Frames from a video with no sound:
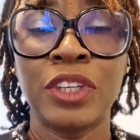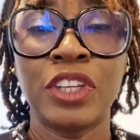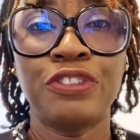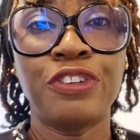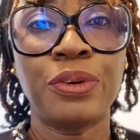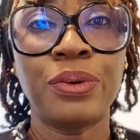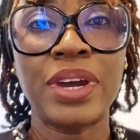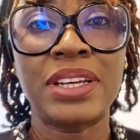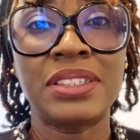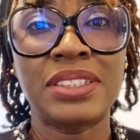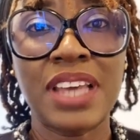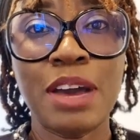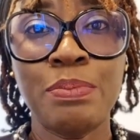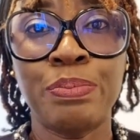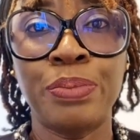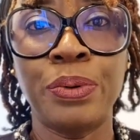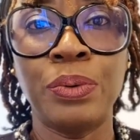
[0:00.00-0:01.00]
For
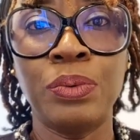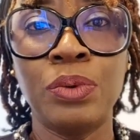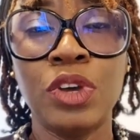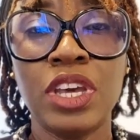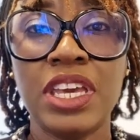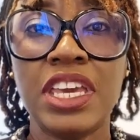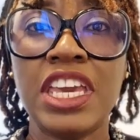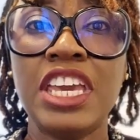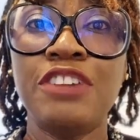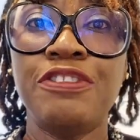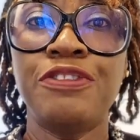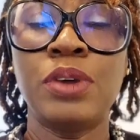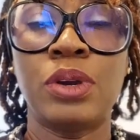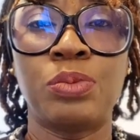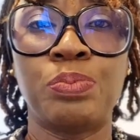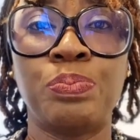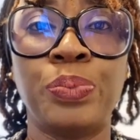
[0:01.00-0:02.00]
example, if
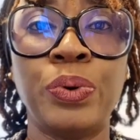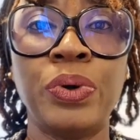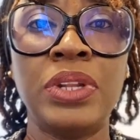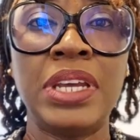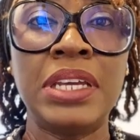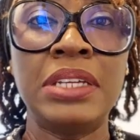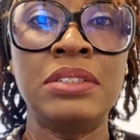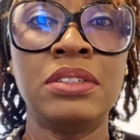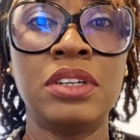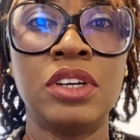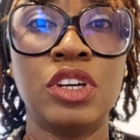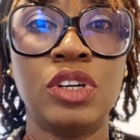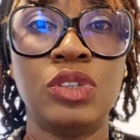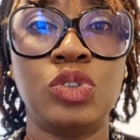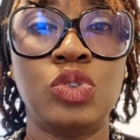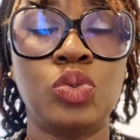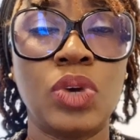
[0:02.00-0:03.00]
you're putting
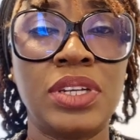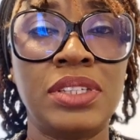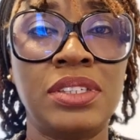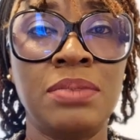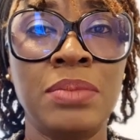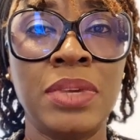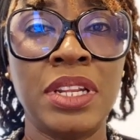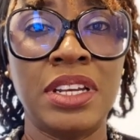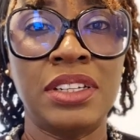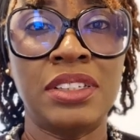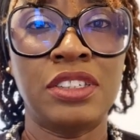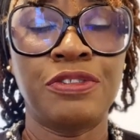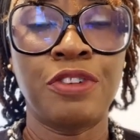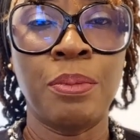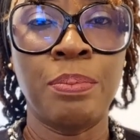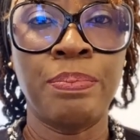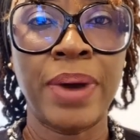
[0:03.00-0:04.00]
20 minutes
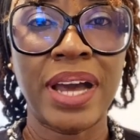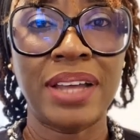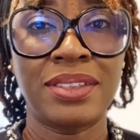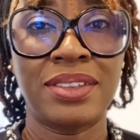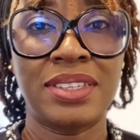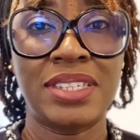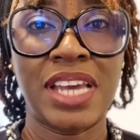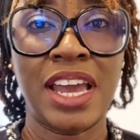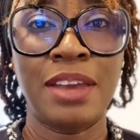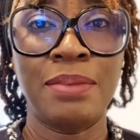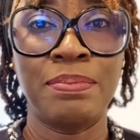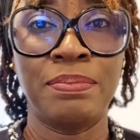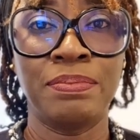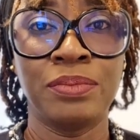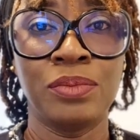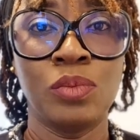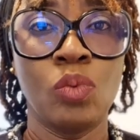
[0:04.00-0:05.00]
for bath time,
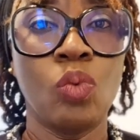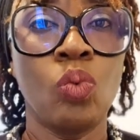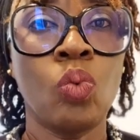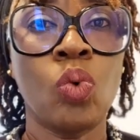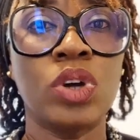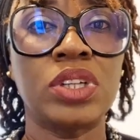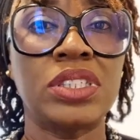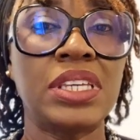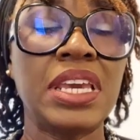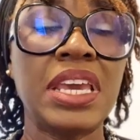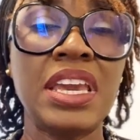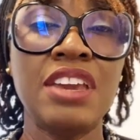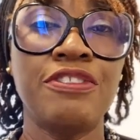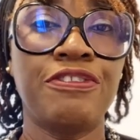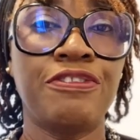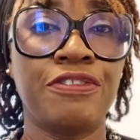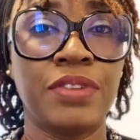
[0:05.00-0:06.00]
what
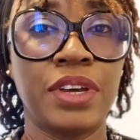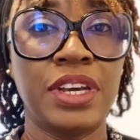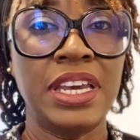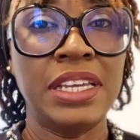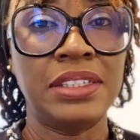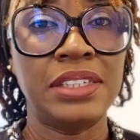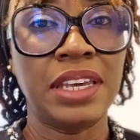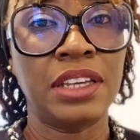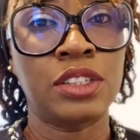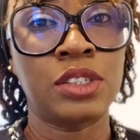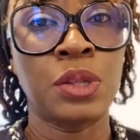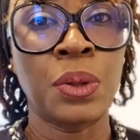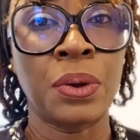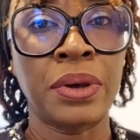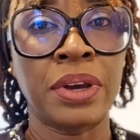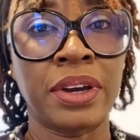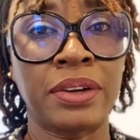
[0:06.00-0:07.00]
if it takes
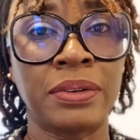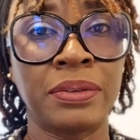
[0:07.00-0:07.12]
longer?